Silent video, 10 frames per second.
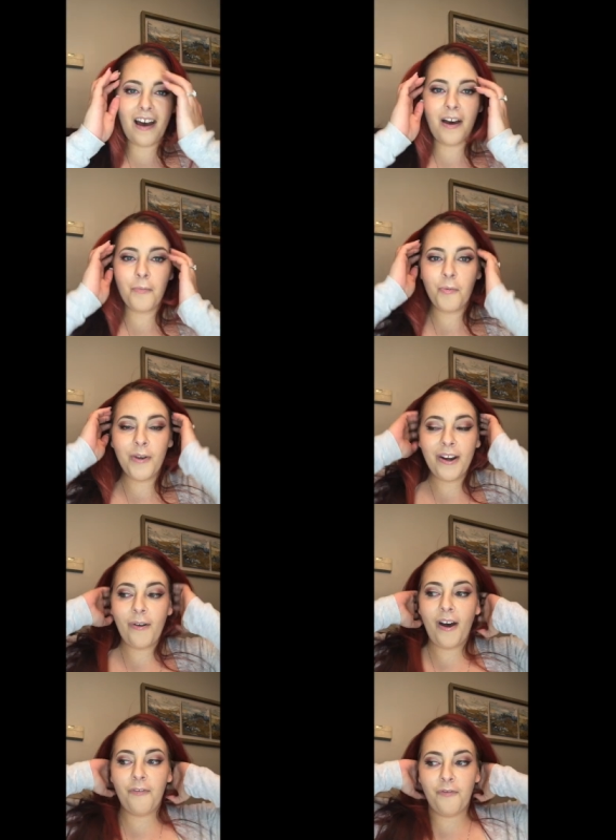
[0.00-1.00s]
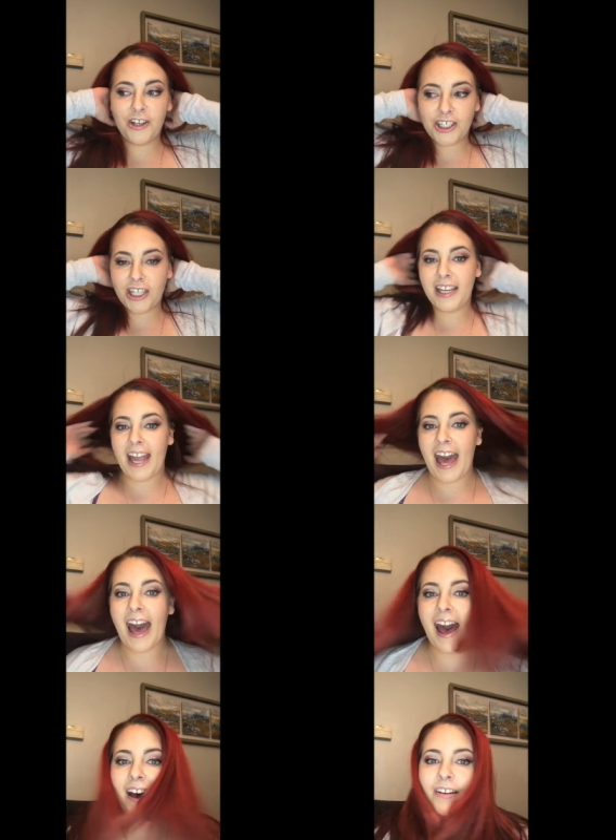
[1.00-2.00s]
Um, we don't officially
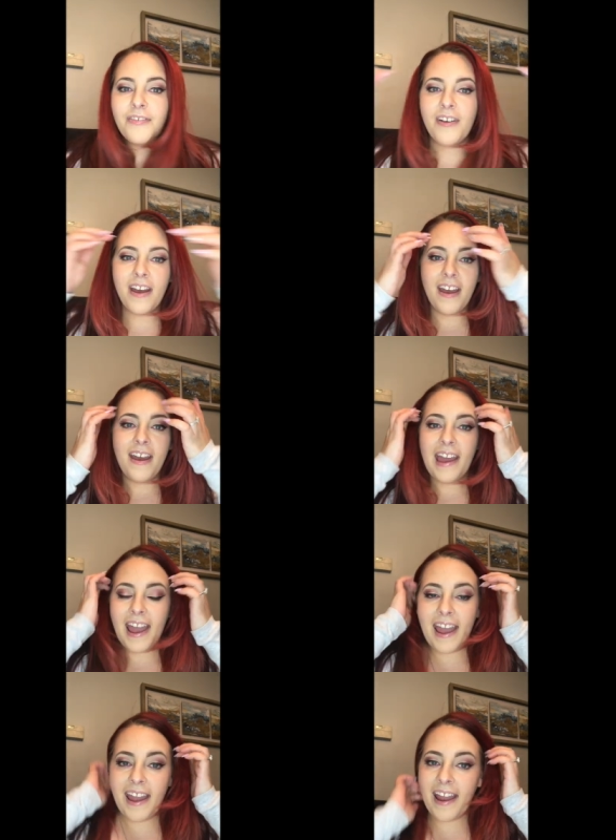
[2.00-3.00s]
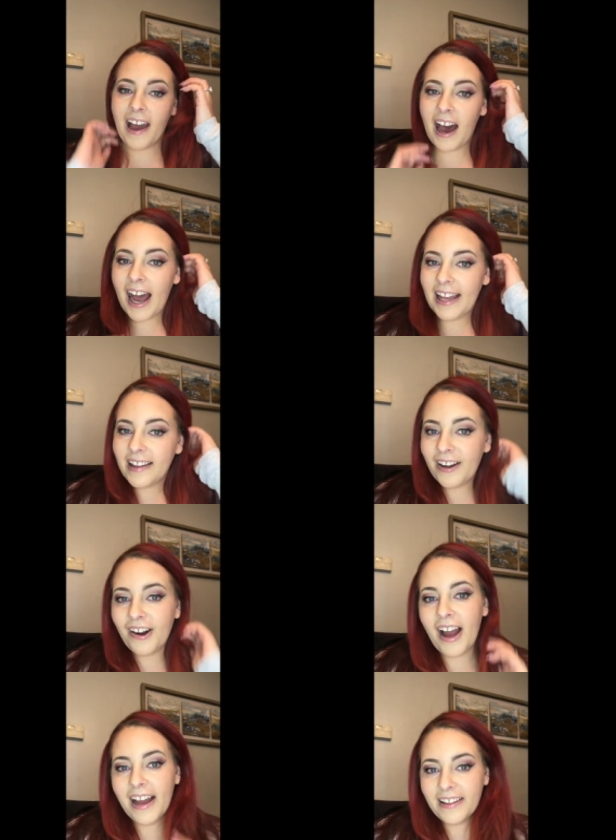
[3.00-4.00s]
have a
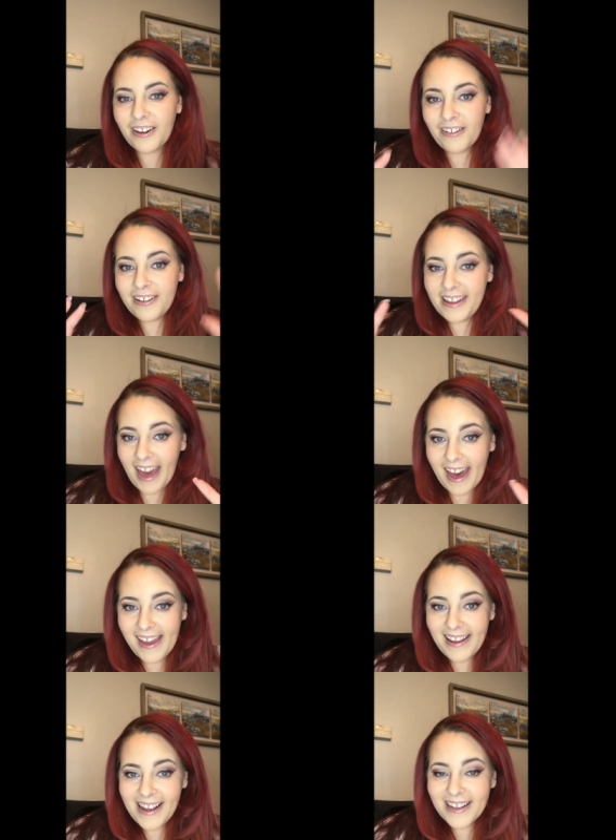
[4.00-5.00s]
highlighter highlighter yet.